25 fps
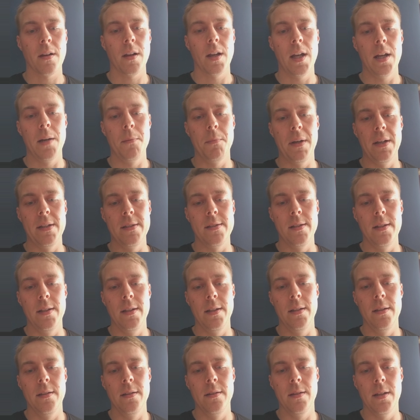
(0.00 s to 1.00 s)
And
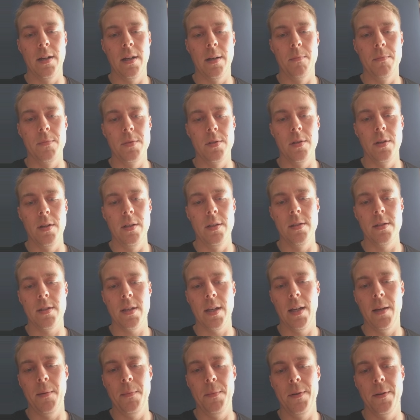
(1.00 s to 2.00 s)
basically, the hamster
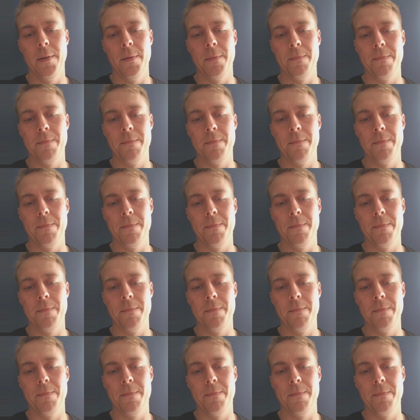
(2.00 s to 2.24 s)
escaped.